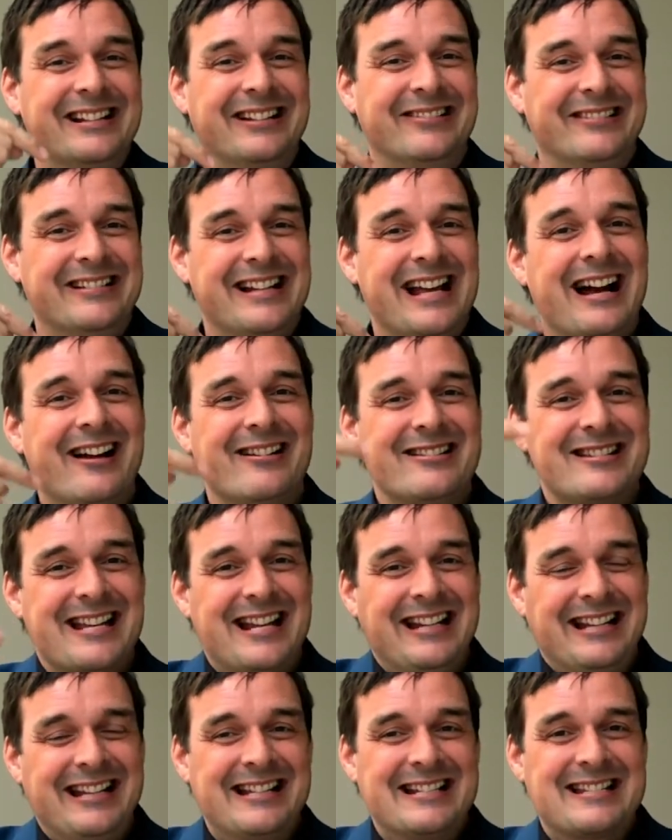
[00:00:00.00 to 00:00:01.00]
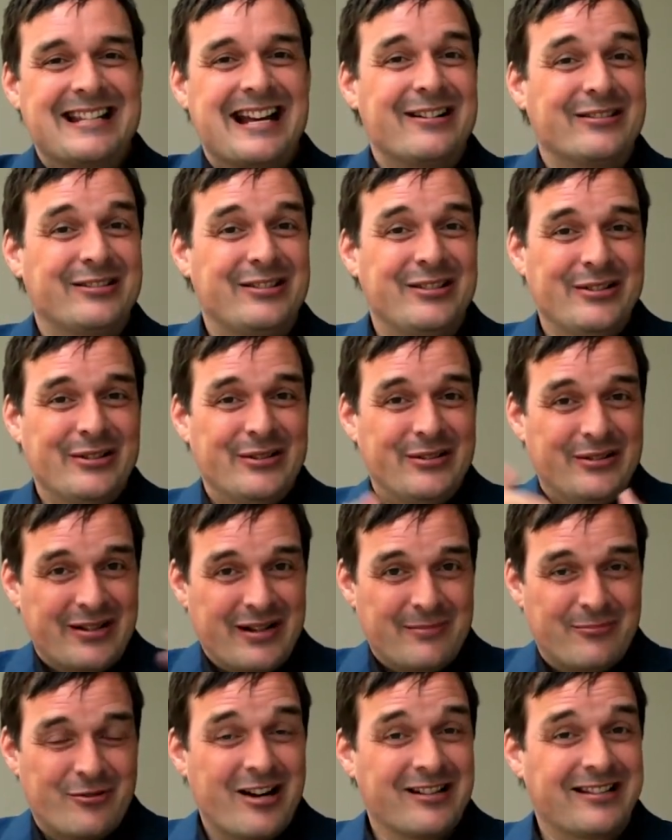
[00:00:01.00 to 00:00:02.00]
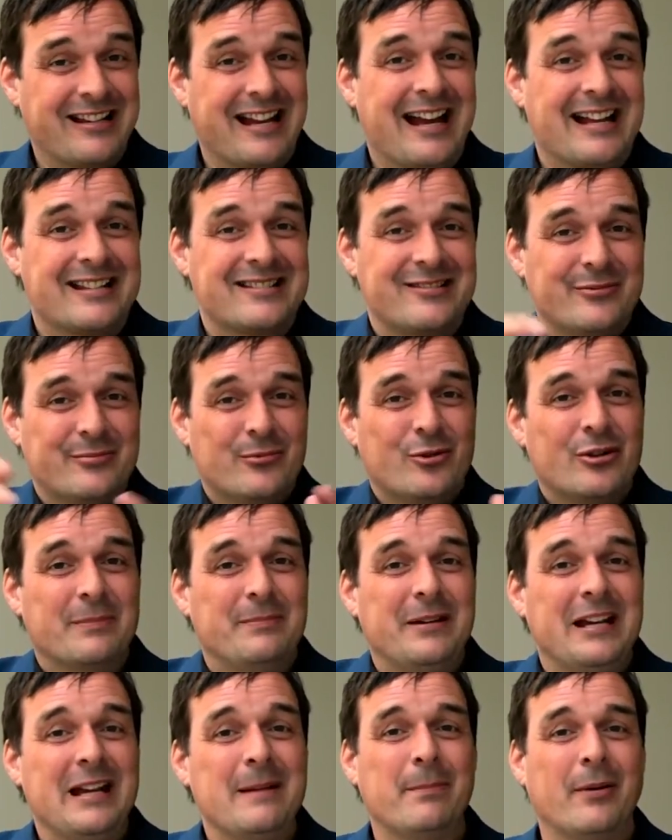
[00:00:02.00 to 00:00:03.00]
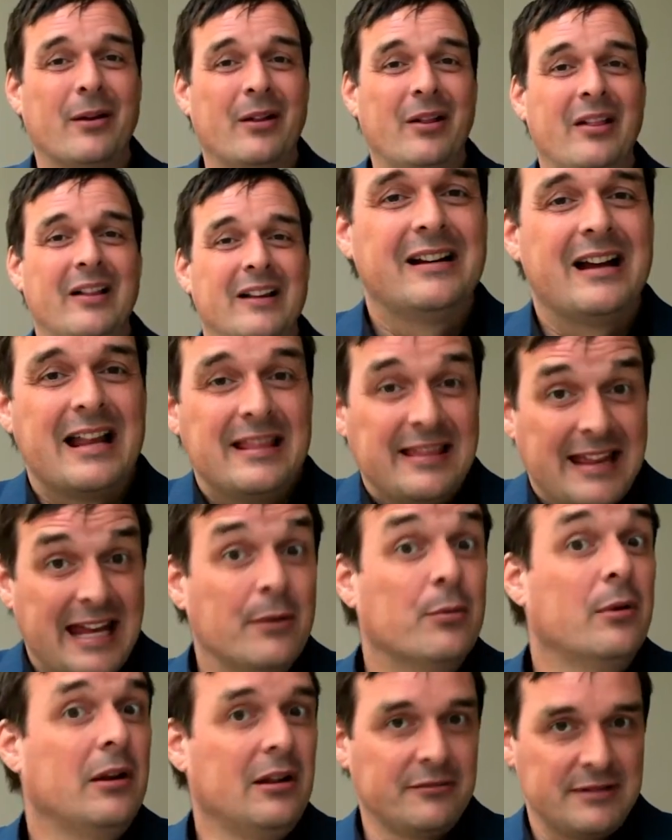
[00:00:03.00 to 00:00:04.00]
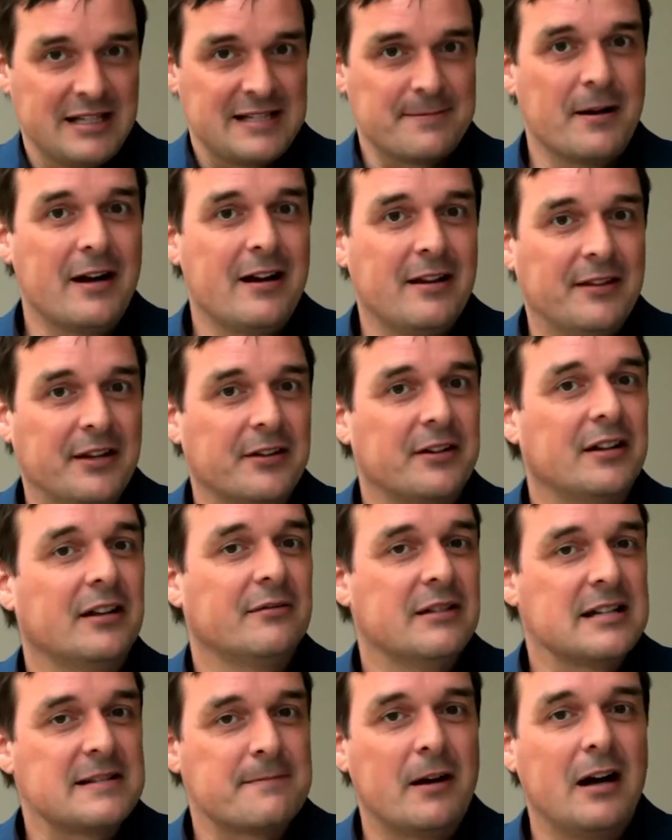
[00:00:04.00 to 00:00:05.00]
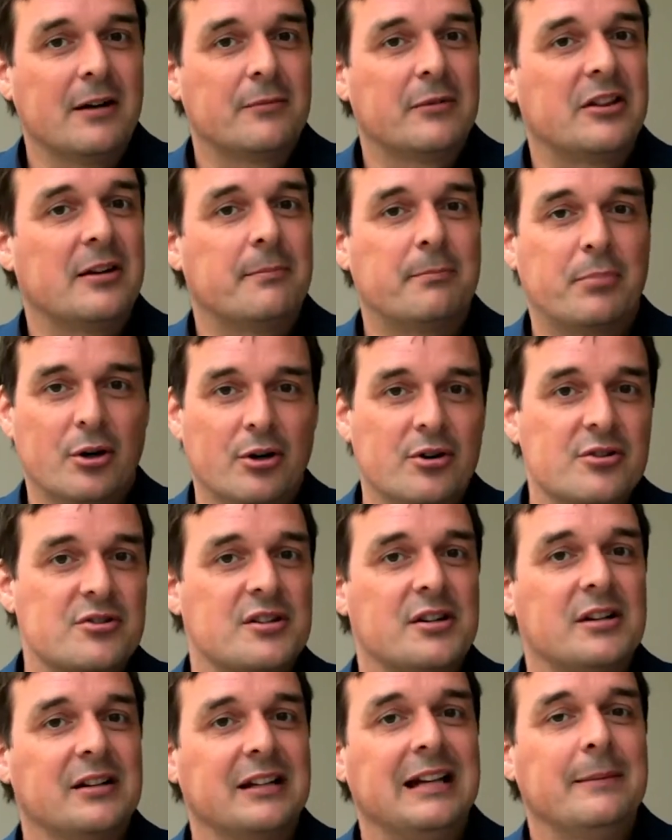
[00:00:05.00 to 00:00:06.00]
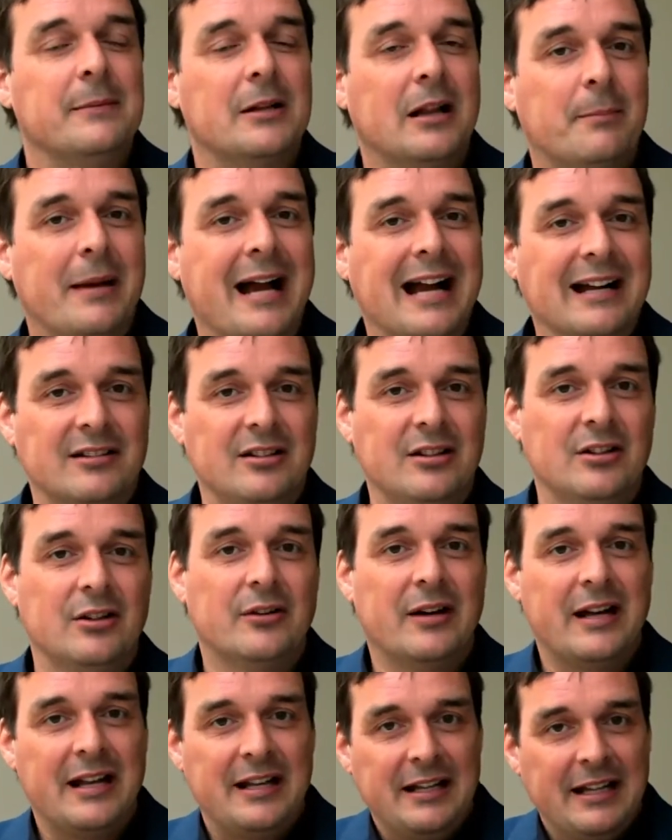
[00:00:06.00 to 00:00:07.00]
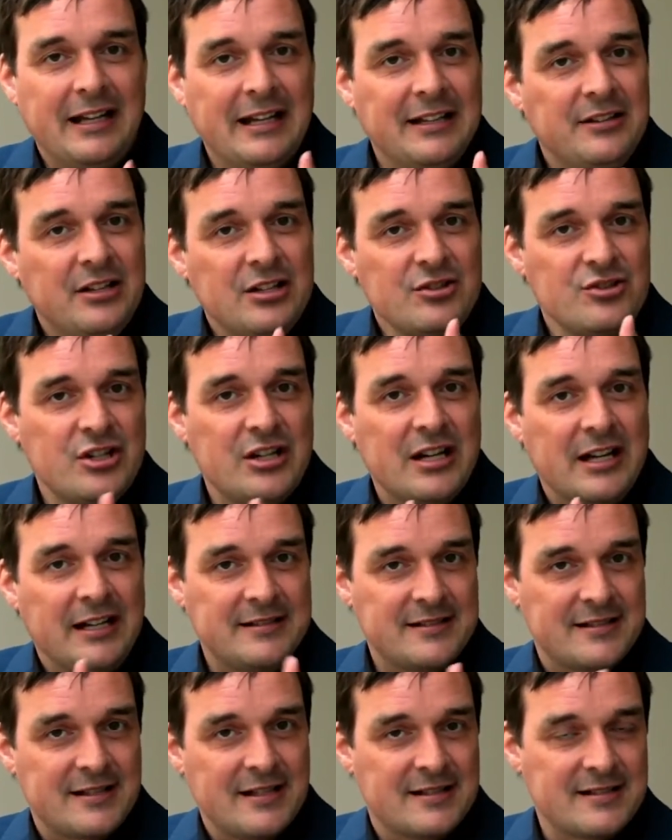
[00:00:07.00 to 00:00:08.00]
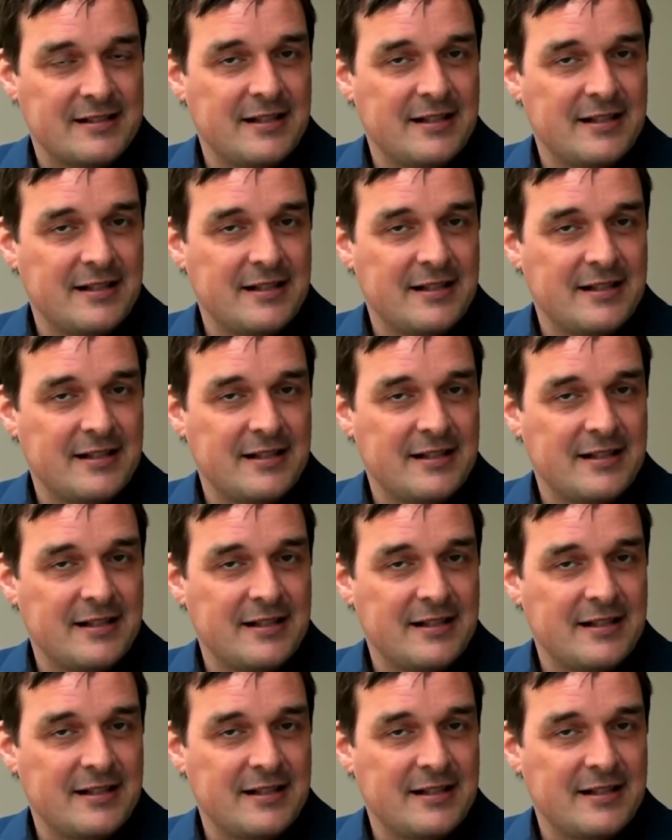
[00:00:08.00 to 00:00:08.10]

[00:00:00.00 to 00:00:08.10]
you're now sending this out to a broadcast to more people and they will respond. They're going to respond with a personal email back to you and it initiates this